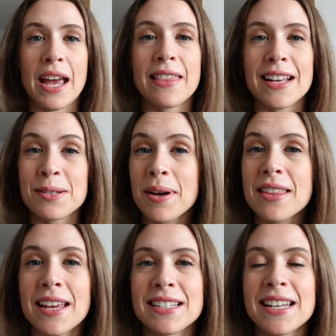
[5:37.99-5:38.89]
And that's
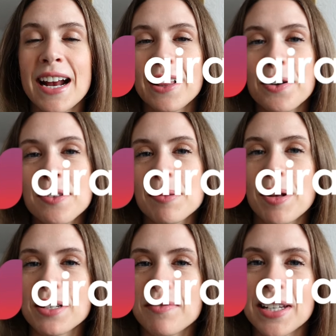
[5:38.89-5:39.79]
why, thanks to Airalo, the
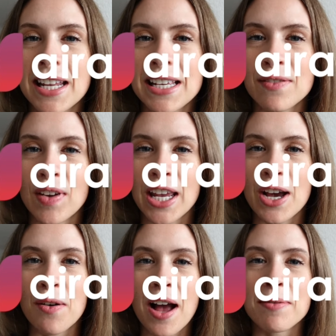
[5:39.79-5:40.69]
sponsor of today's
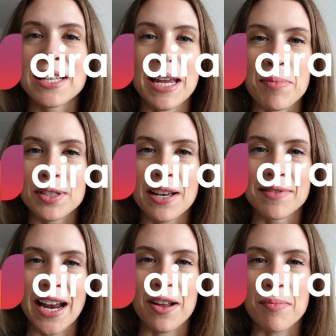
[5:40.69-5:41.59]
video, I was able to have
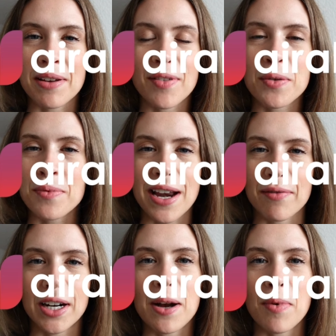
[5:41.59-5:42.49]
data on my phone
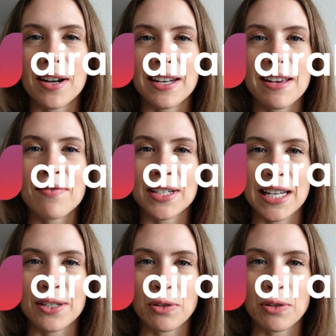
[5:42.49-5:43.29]
whenever I wanted it for day